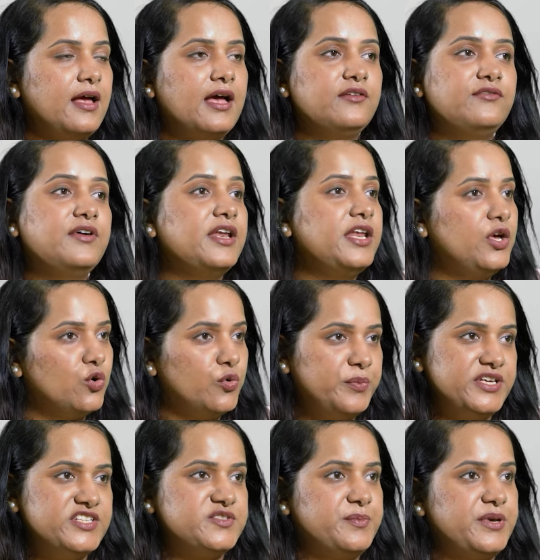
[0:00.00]
and very
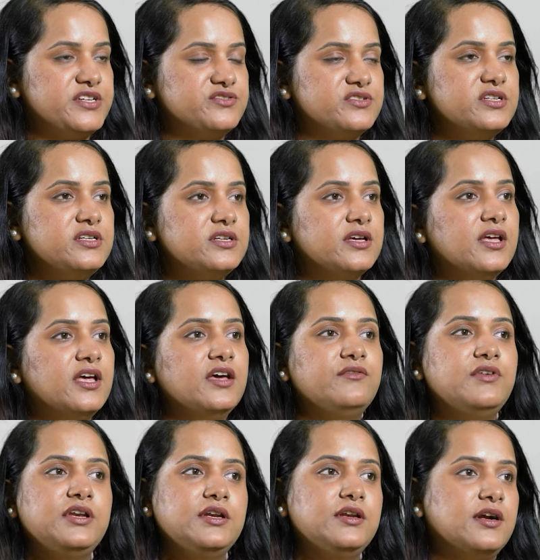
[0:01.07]
obese patient.
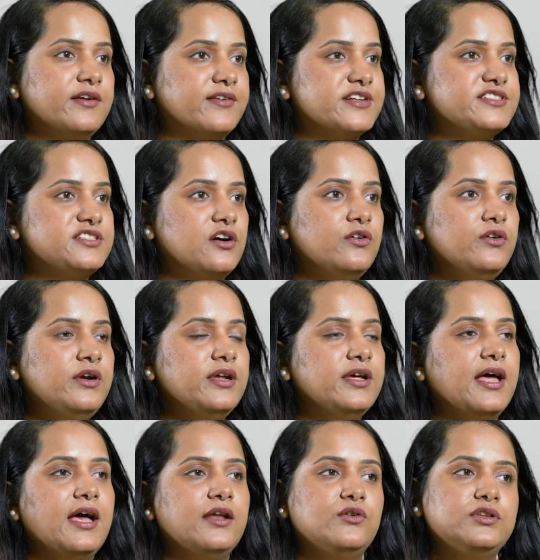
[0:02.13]
We did ultrasound,
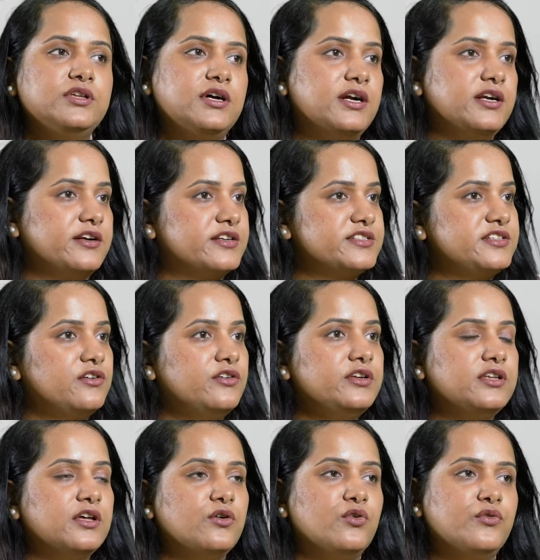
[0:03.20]
and on the ultrasound
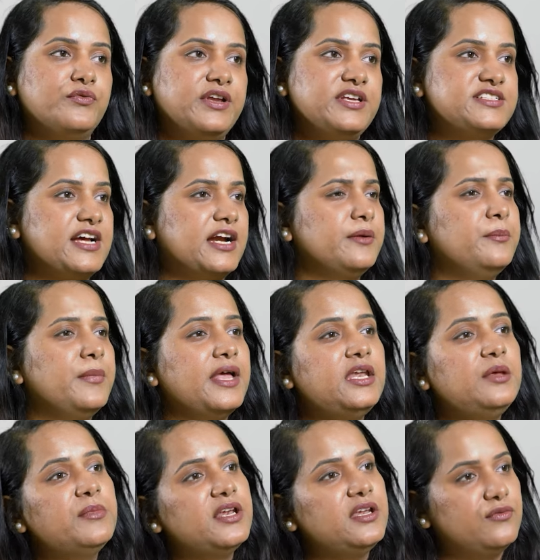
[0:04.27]
the ovaries had
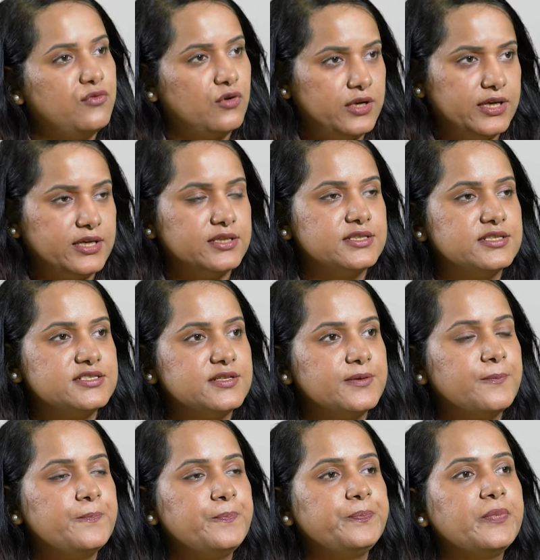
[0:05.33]
many, many follicles.
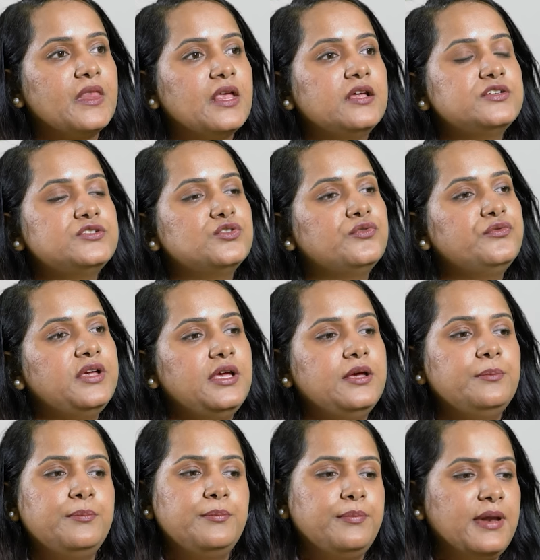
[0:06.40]
So
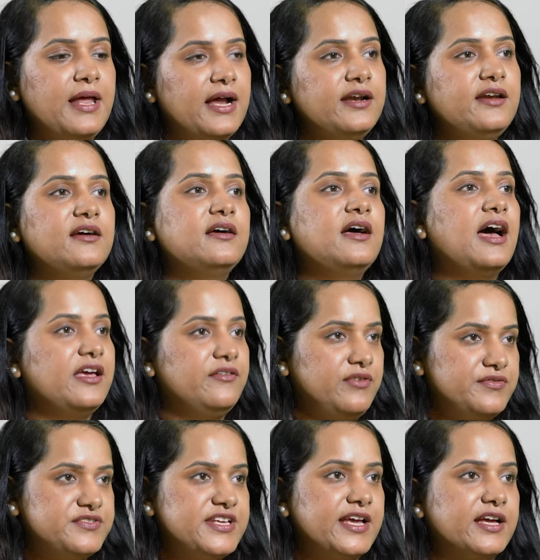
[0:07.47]
we planned
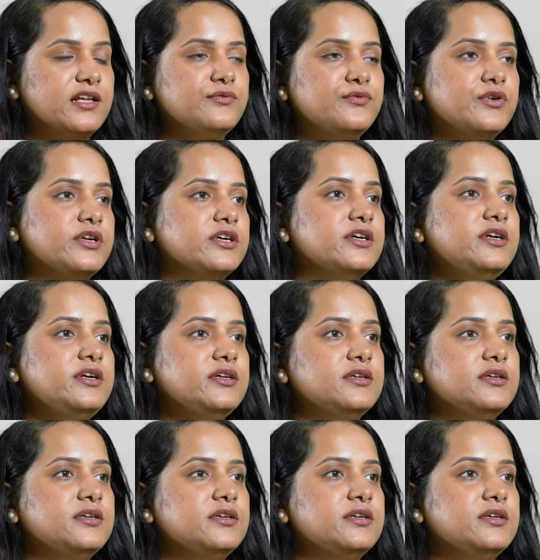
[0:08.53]
IVF cycle for her.